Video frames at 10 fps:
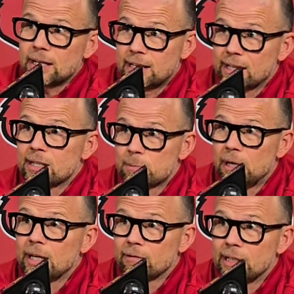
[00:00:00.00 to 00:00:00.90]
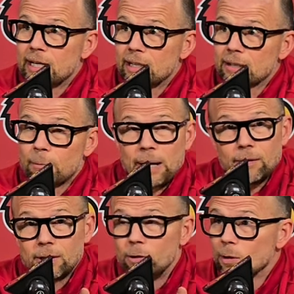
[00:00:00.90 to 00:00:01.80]
try to kick his butt every day. The
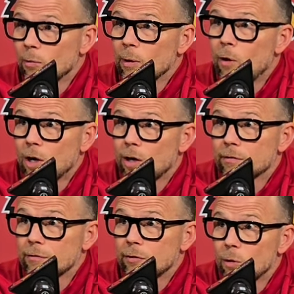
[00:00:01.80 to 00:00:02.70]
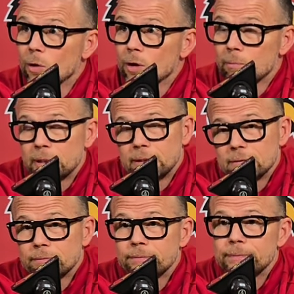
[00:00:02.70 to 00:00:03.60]
power of the unit when we walk off the floor,
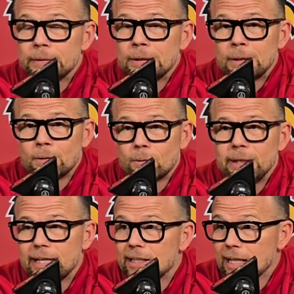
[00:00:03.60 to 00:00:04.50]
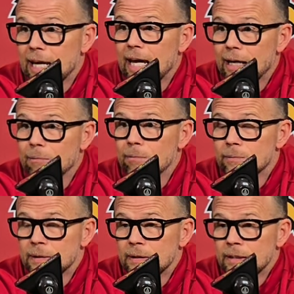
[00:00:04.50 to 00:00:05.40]
but, you know, we get to the
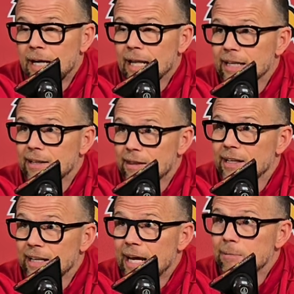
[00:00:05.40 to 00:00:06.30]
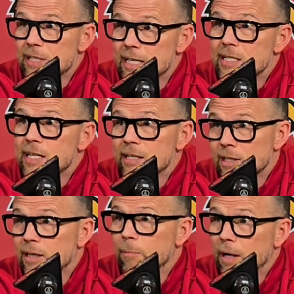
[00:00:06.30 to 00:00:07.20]
game. I like to think game's easy
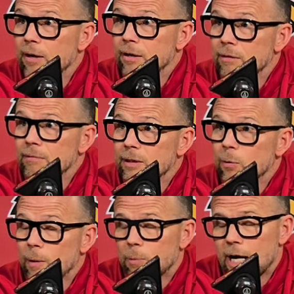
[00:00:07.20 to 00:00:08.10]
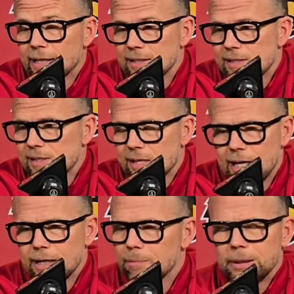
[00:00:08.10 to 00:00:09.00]
as compared to what practice is
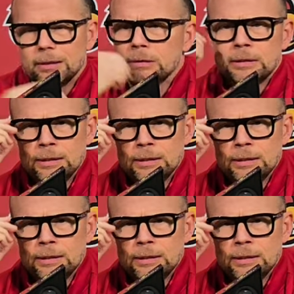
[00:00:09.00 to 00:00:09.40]
like. But